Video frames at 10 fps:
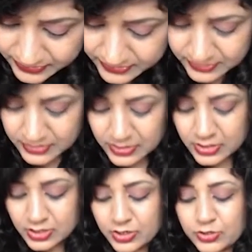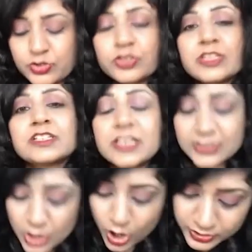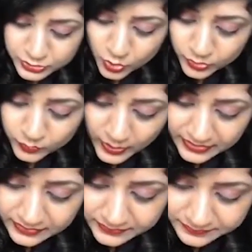this. So this is your zone 1.